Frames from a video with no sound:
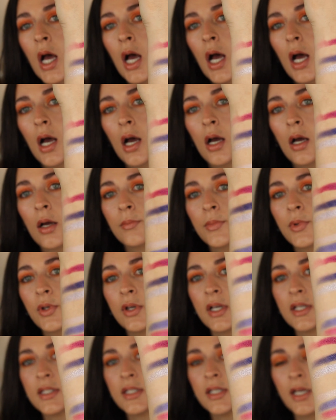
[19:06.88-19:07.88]
you
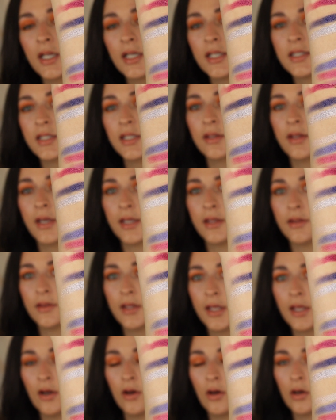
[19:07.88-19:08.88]
guys can kind of see like
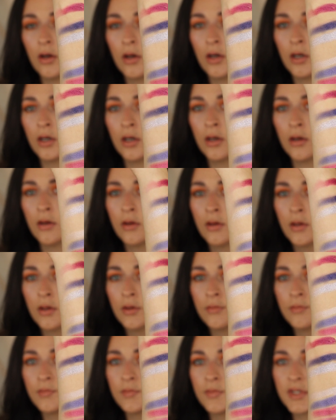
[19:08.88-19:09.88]
they are
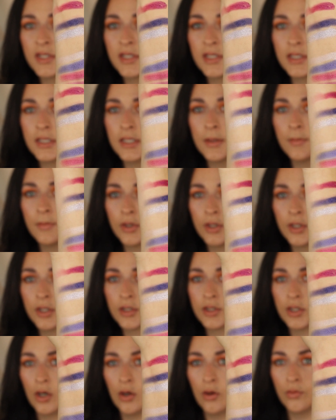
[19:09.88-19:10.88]
similar
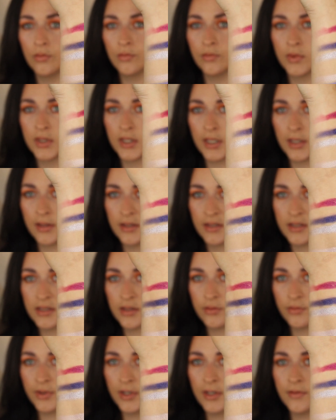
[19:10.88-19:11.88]
tones. Like that's
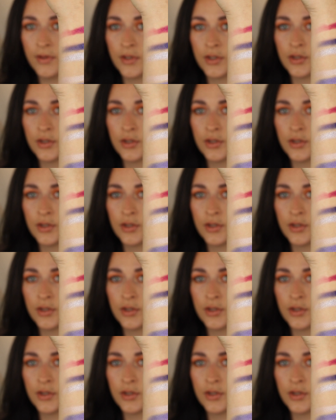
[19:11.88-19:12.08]
three of the